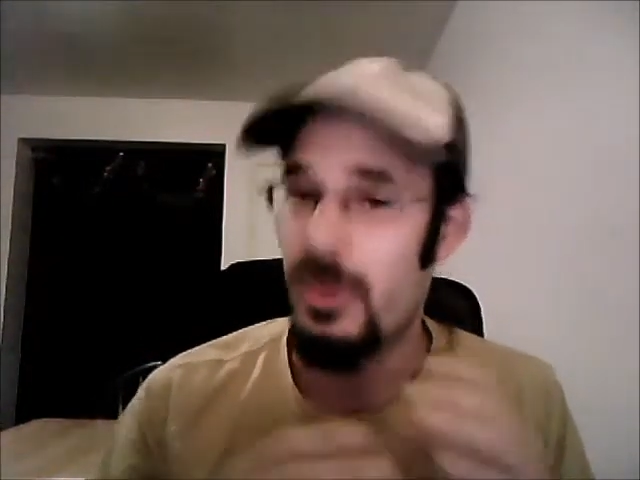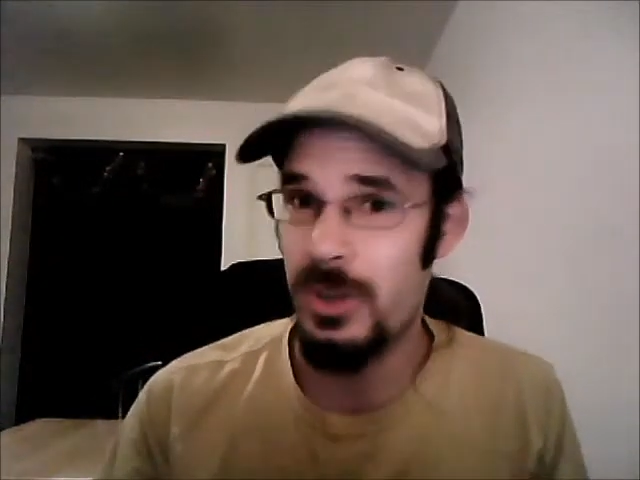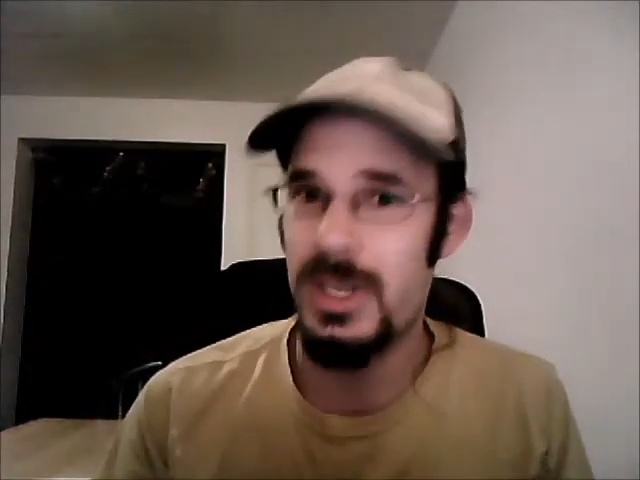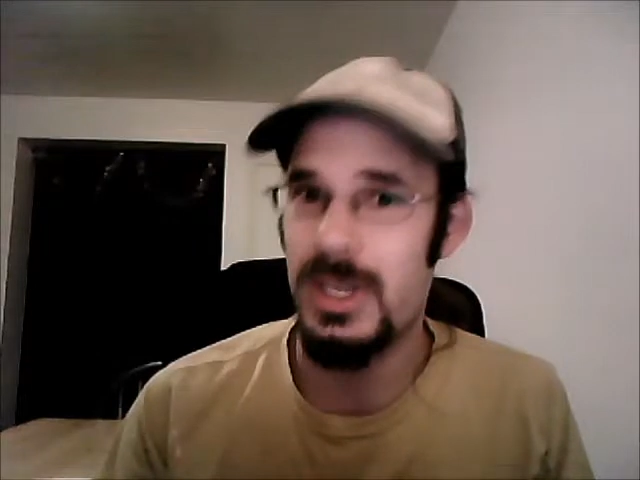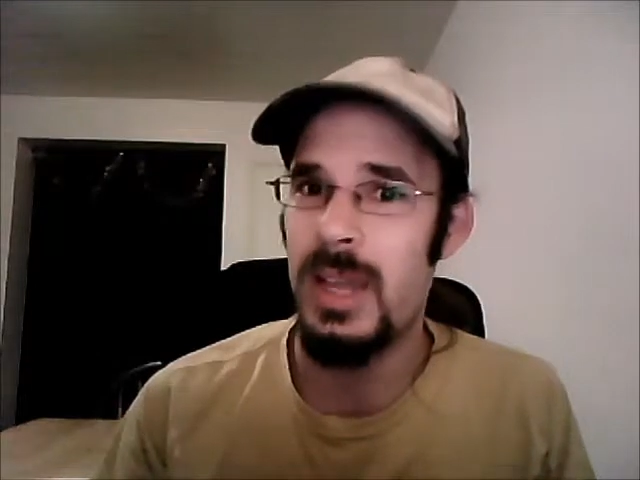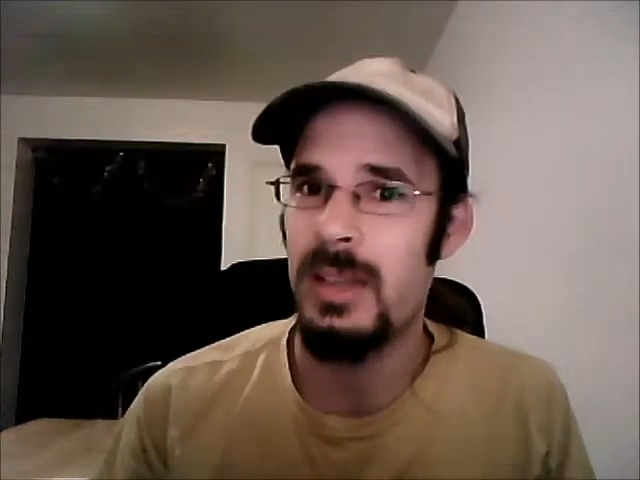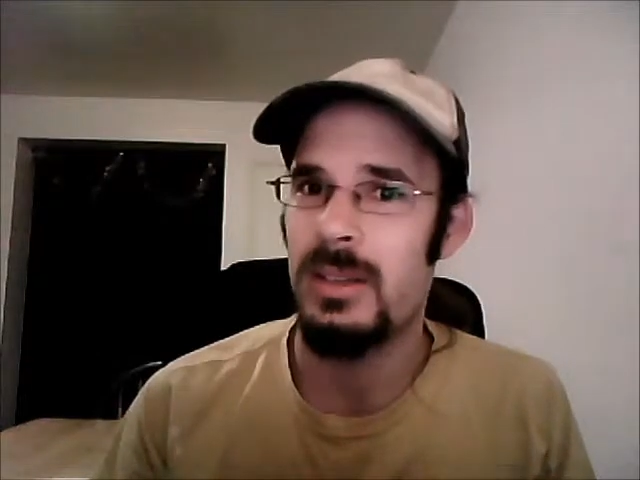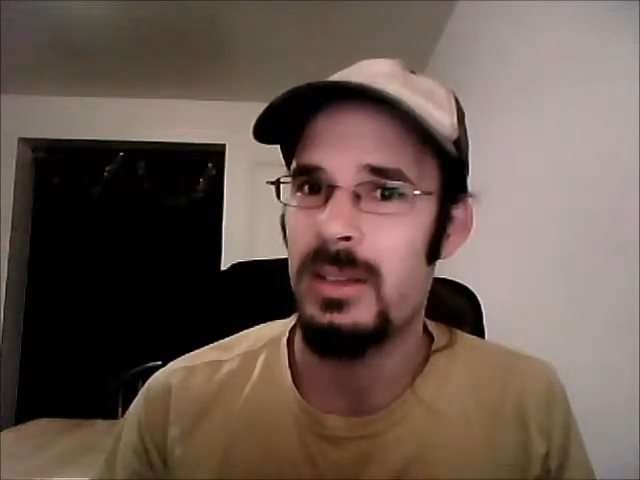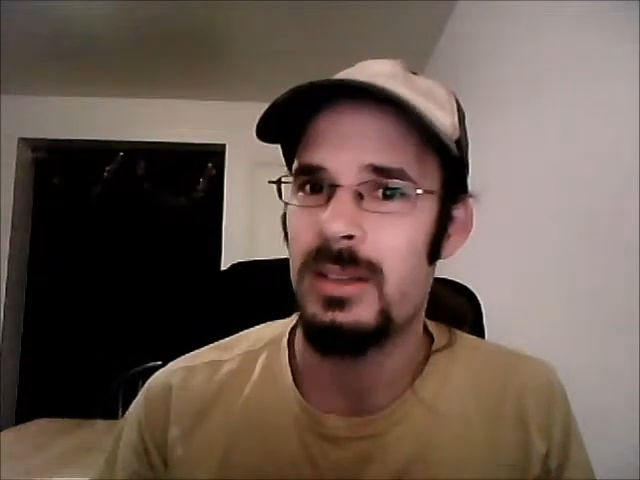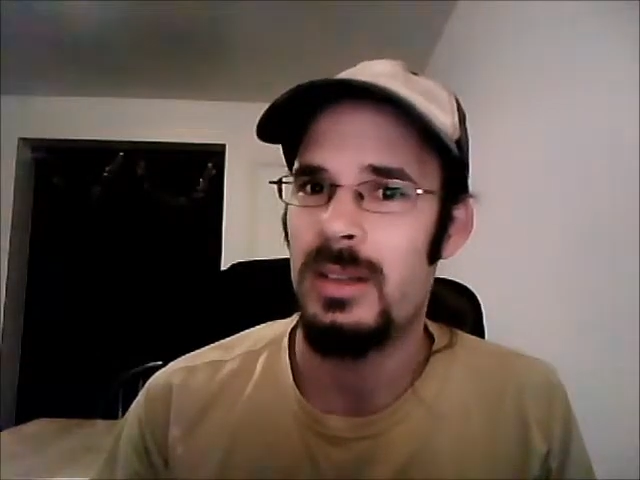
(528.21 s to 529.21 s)
Thursday,
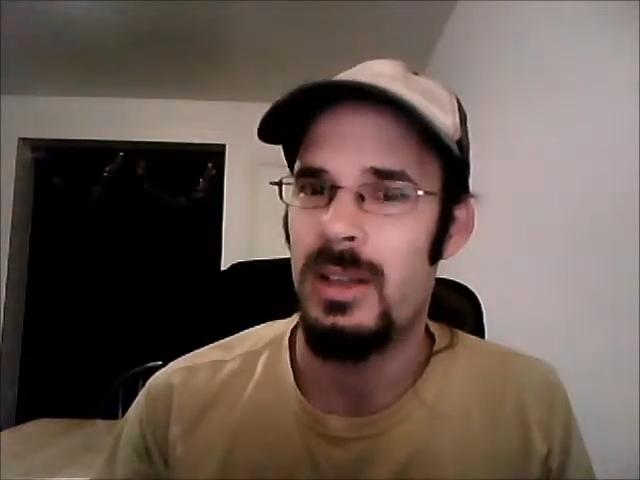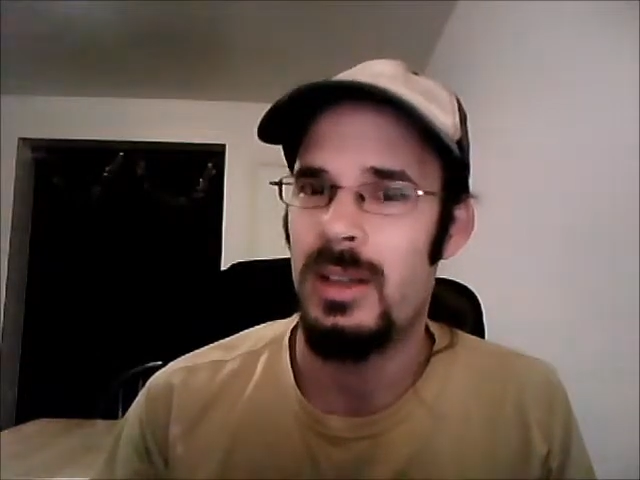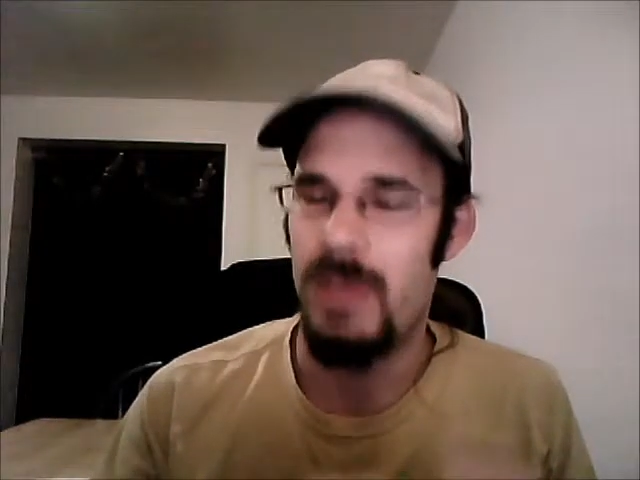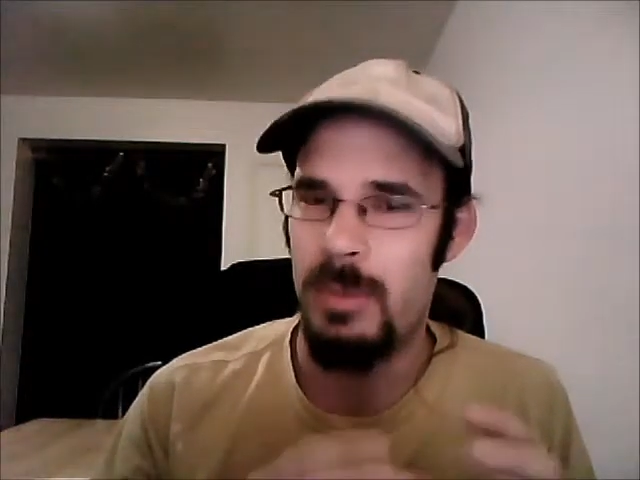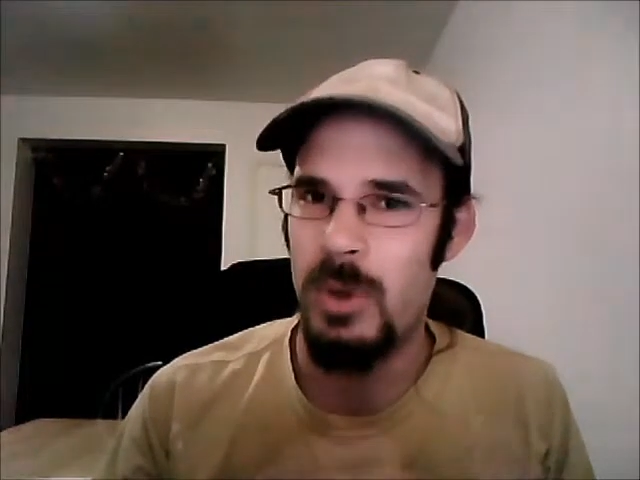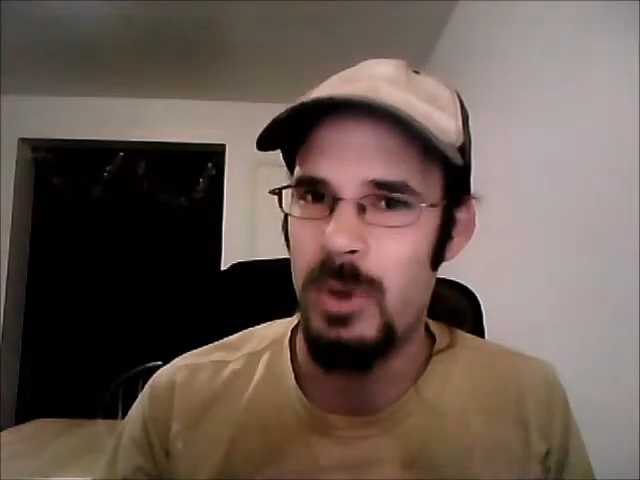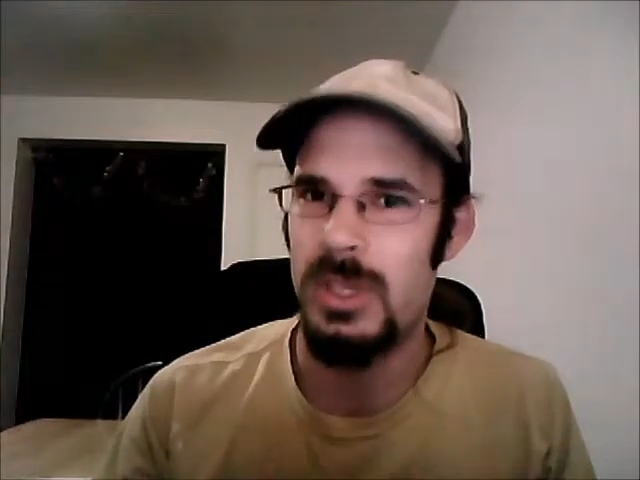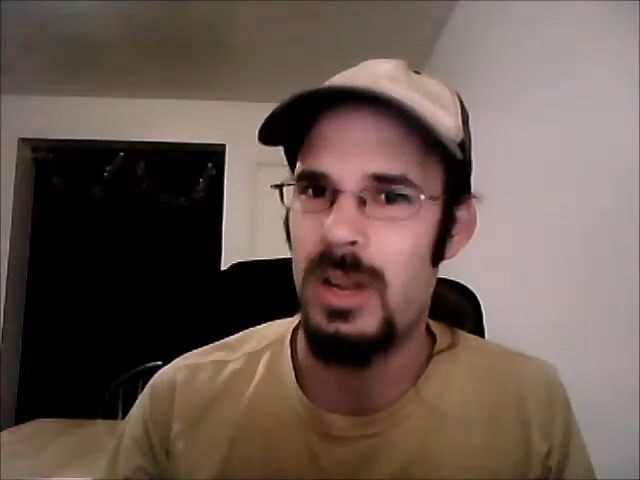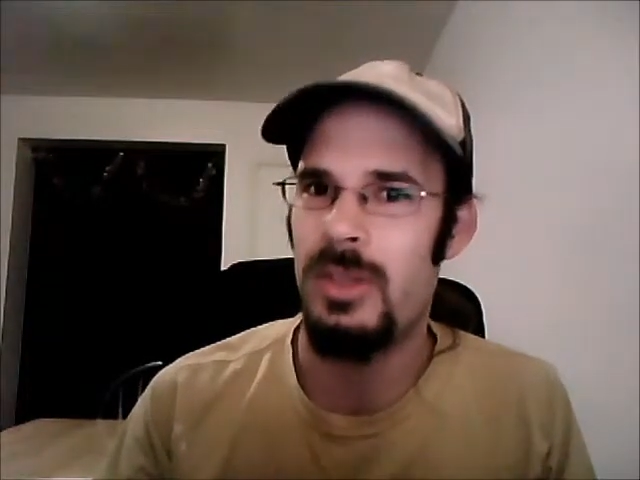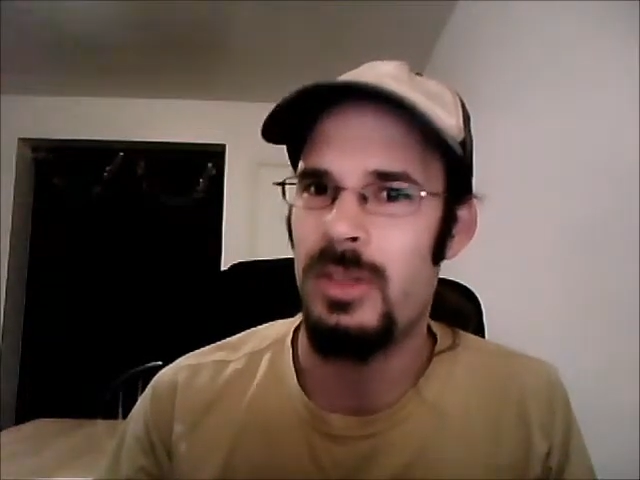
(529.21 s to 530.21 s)
if I
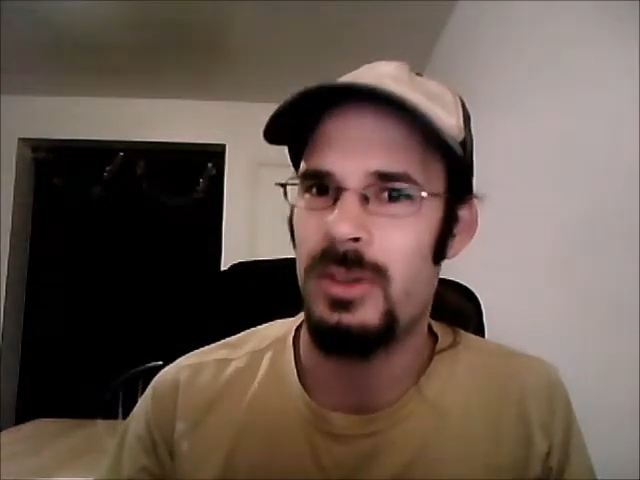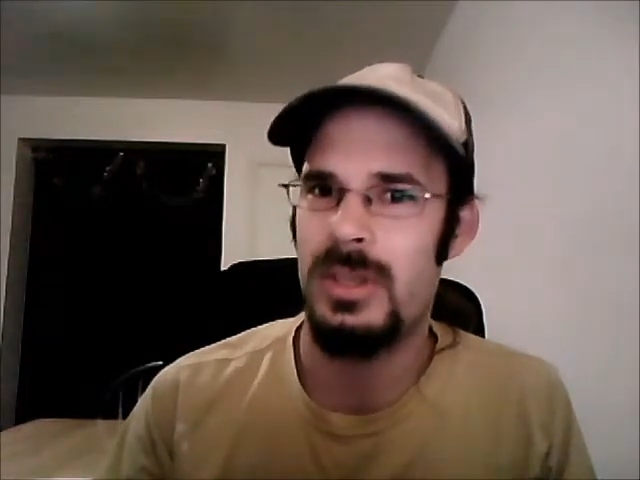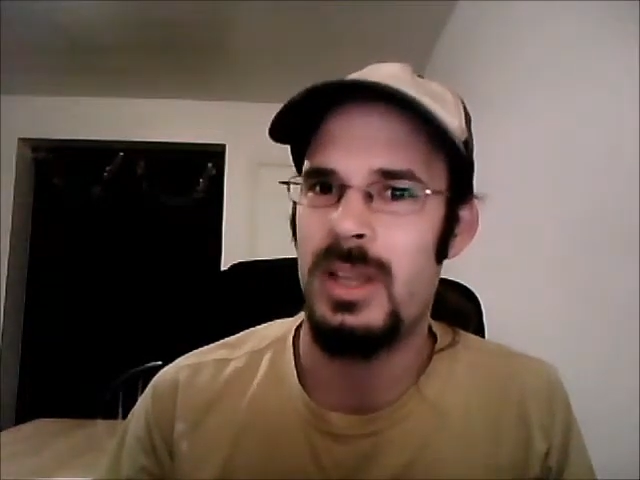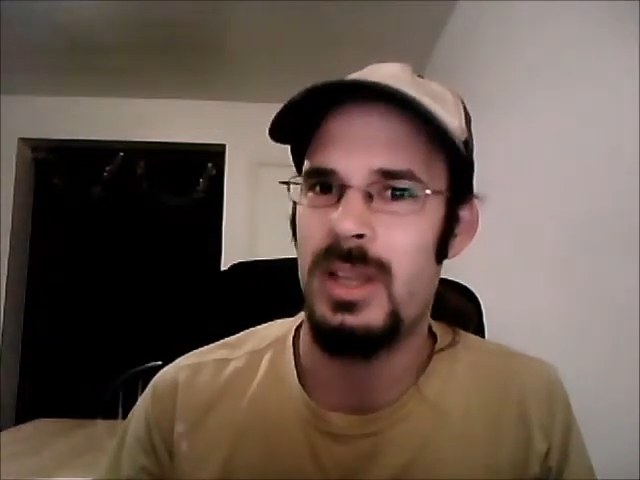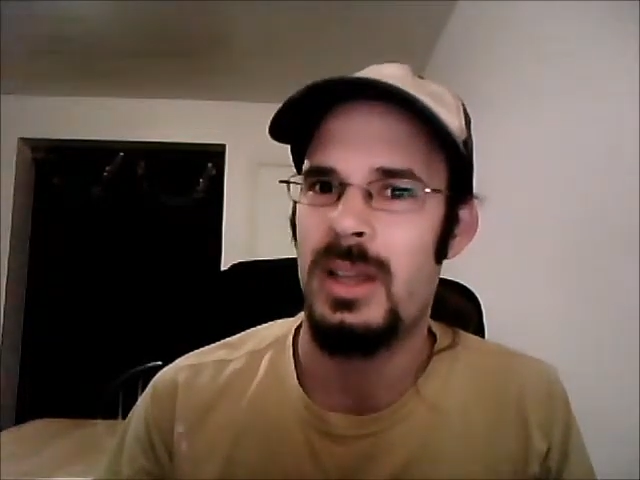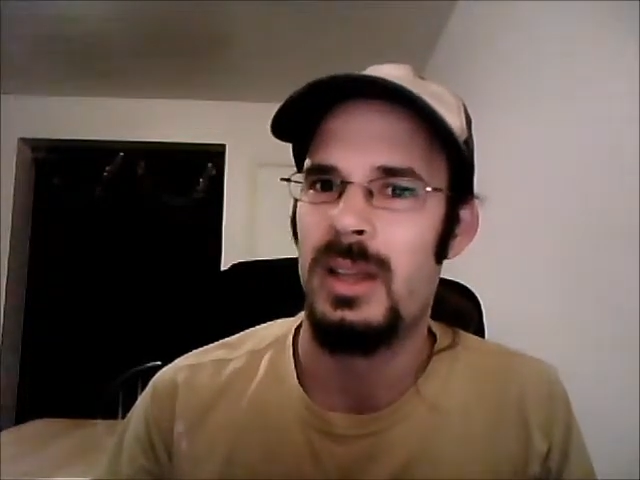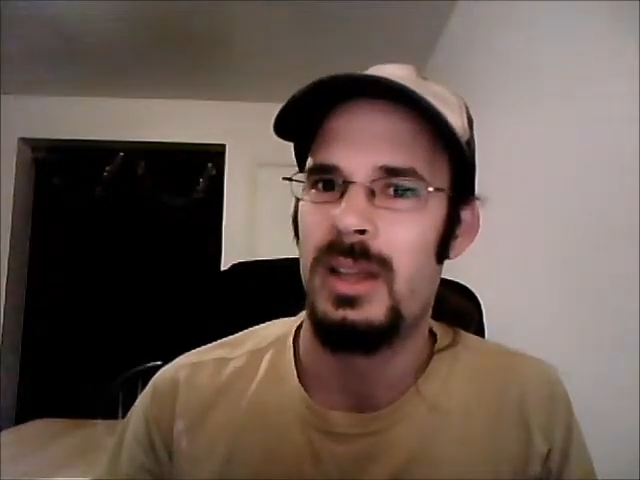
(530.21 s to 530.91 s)
post it on Thursday,